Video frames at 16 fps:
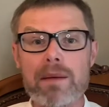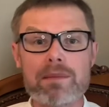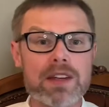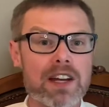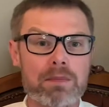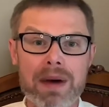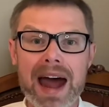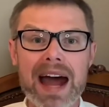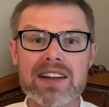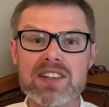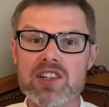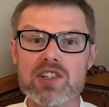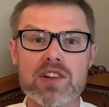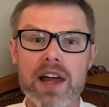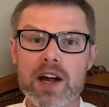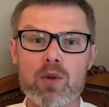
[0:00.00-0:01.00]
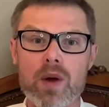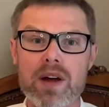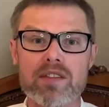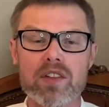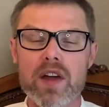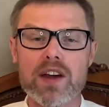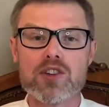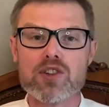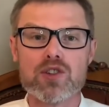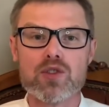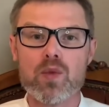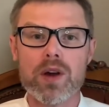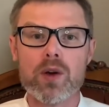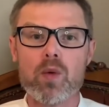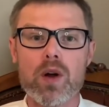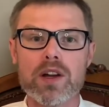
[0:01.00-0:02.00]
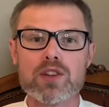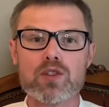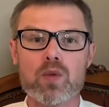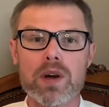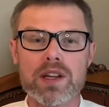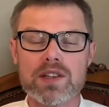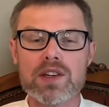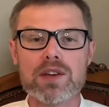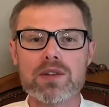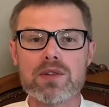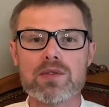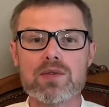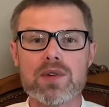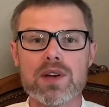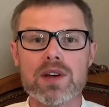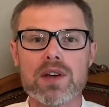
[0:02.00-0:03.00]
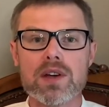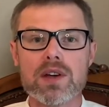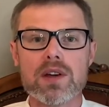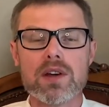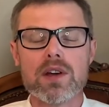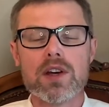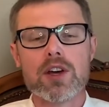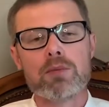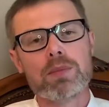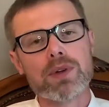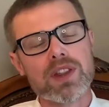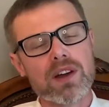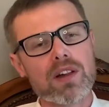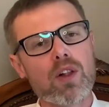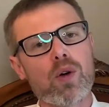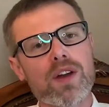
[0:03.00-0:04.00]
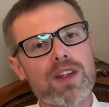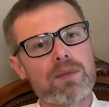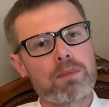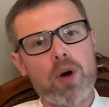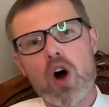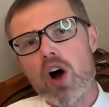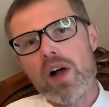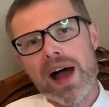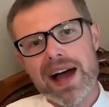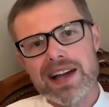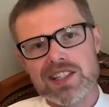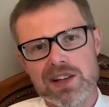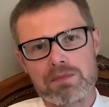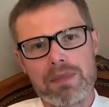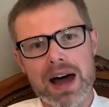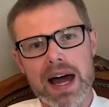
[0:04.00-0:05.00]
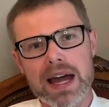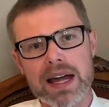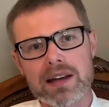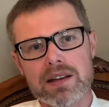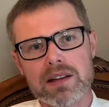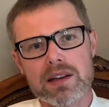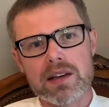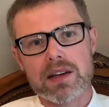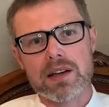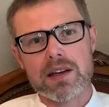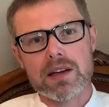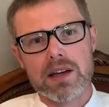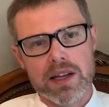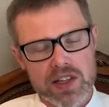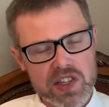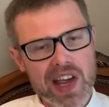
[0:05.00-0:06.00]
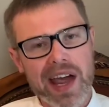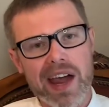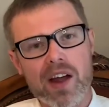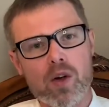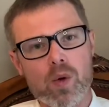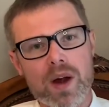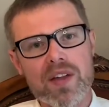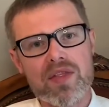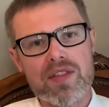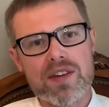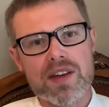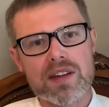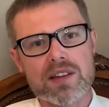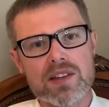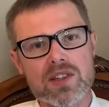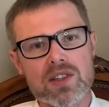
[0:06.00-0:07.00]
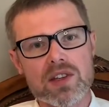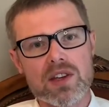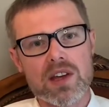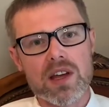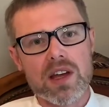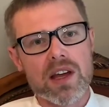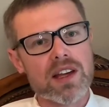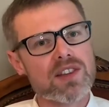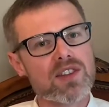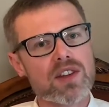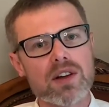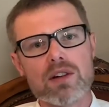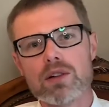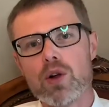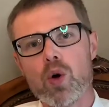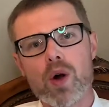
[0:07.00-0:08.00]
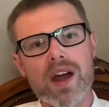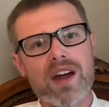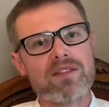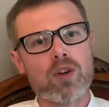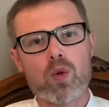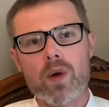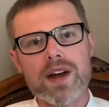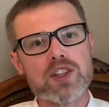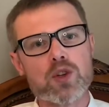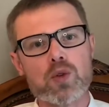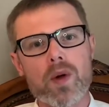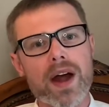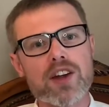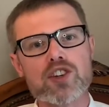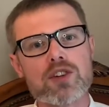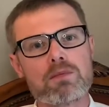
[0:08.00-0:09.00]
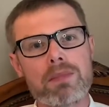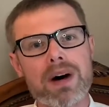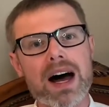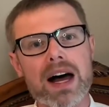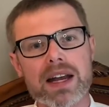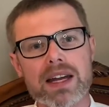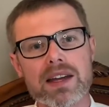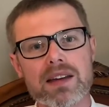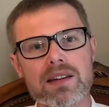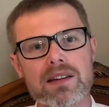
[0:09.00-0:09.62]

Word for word: in a passage like Revelation 21 and 22. But the glory that Paul has in mind in 2 Corinthians is the glory of a resurrection body.